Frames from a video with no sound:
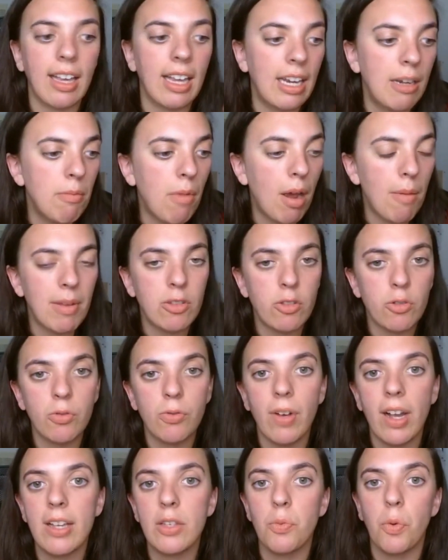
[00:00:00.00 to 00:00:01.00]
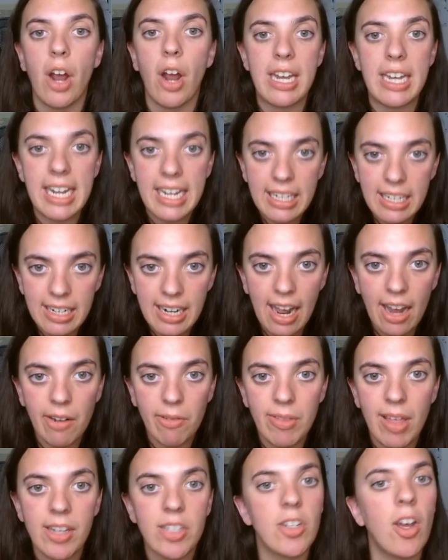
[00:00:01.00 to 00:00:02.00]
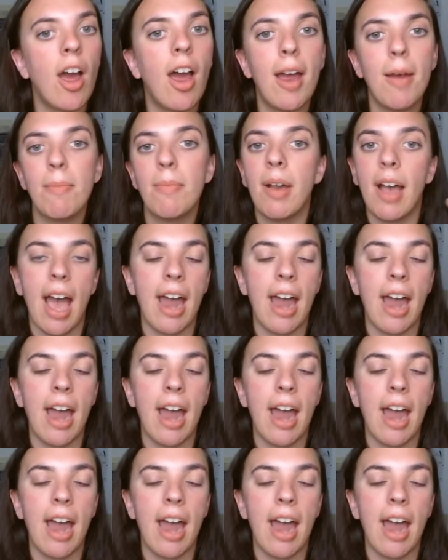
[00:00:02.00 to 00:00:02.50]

in my menstrual phase, what I needed out of that time.